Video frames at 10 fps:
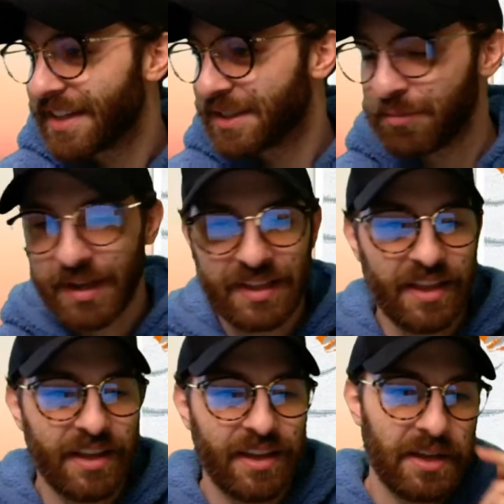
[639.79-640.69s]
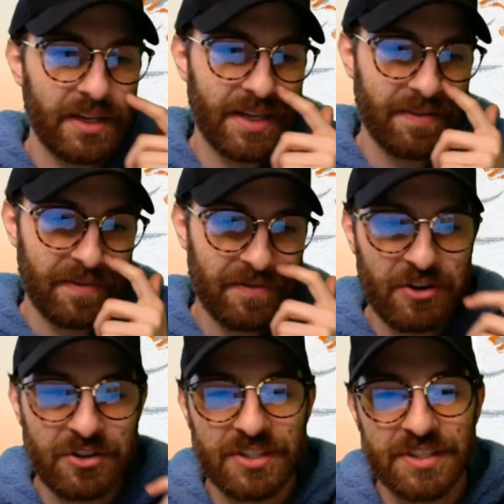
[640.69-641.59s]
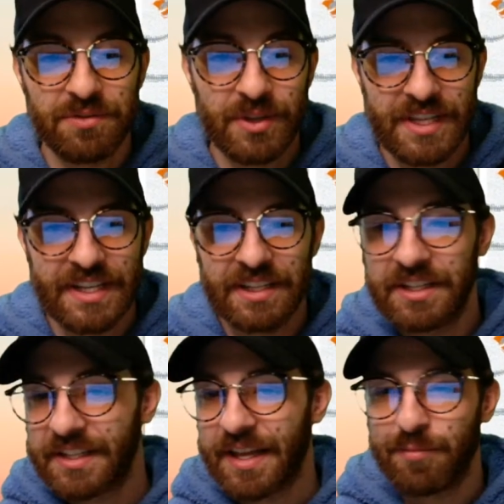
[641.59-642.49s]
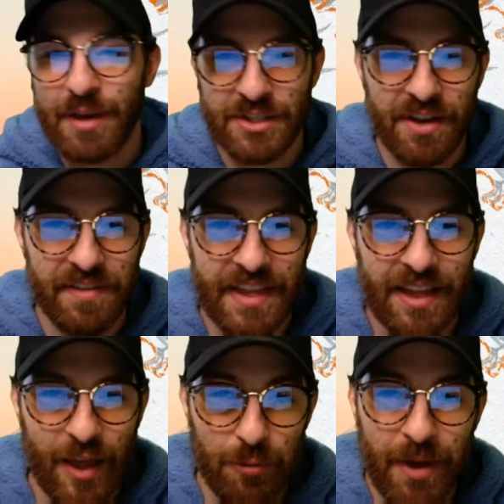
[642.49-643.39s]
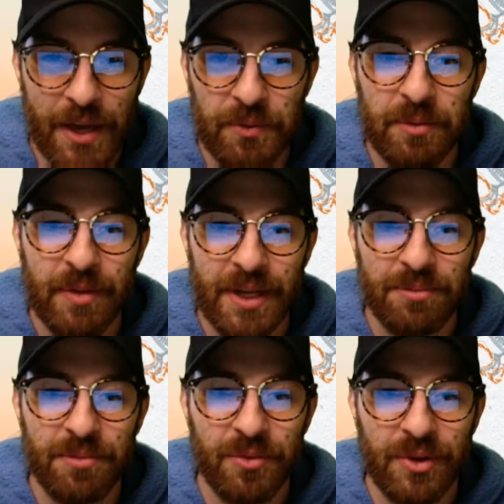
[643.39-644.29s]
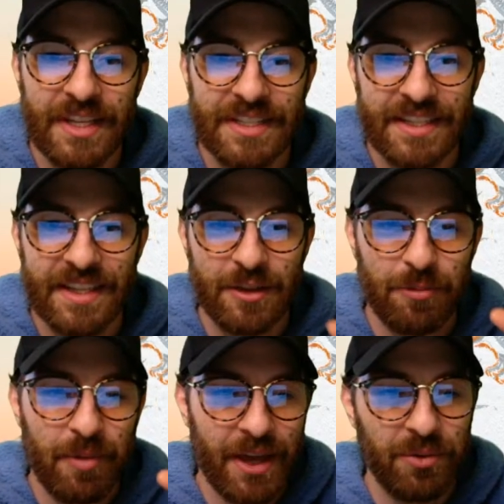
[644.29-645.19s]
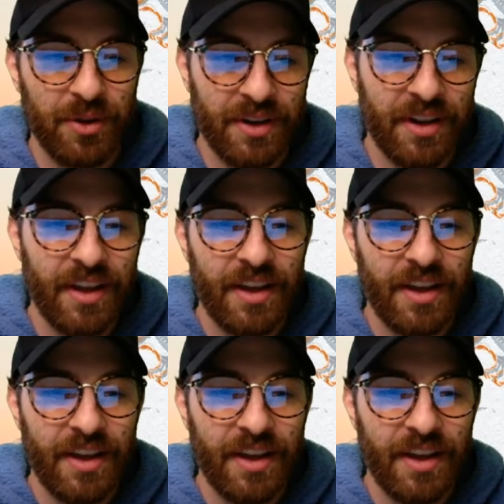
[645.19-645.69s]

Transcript: to make like different versions of what they could look like based off of that like penguin meme where they said that the penguin